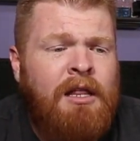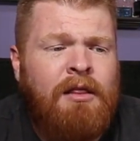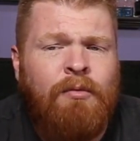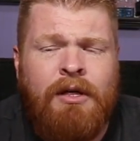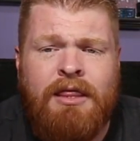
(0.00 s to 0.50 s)

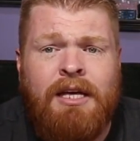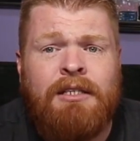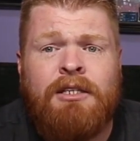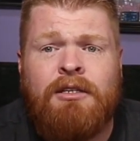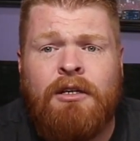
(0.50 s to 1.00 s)
The one thing
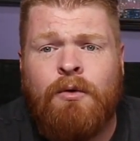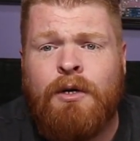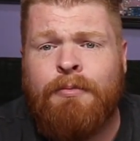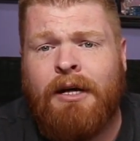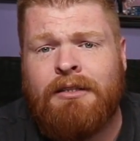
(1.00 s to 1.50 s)
to
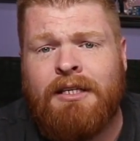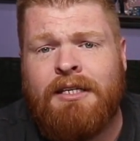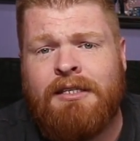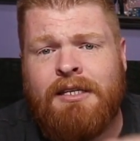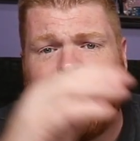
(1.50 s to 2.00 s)
note about
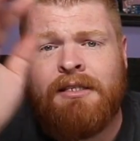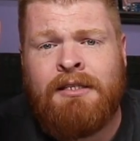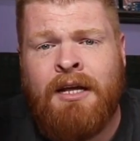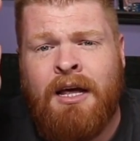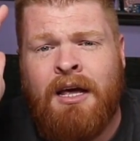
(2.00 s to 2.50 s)
these is